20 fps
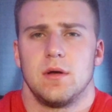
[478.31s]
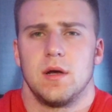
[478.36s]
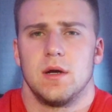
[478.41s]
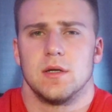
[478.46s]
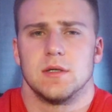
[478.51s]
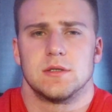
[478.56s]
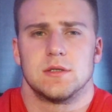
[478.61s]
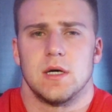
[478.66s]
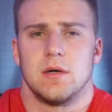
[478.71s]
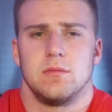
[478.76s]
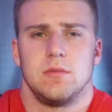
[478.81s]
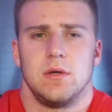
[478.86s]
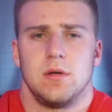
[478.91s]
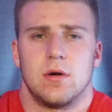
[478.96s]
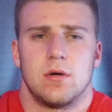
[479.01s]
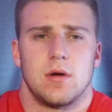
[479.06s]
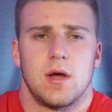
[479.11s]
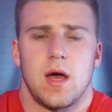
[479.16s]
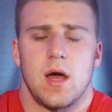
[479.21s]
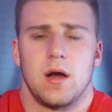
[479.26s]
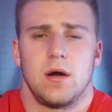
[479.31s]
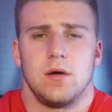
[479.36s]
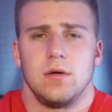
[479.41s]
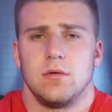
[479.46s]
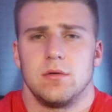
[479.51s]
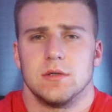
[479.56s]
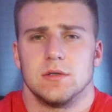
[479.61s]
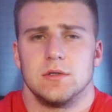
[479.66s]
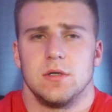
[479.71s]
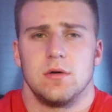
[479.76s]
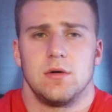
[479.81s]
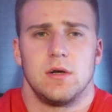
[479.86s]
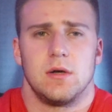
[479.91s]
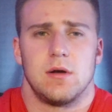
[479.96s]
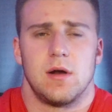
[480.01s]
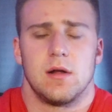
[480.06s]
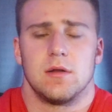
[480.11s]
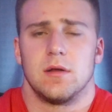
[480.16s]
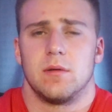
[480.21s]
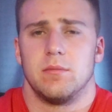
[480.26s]
And it's something you don't know how to do because you don't
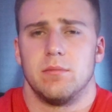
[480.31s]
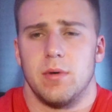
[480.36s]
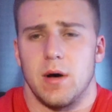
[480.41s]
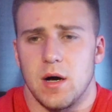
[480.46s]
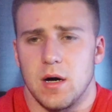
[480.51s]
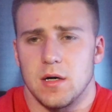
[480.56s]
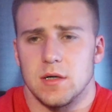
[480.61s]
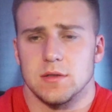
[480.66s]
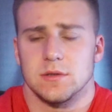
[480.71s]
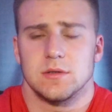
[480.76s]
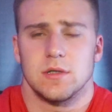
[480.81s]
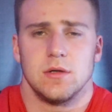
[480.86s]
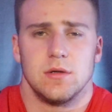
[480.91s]
even have the balls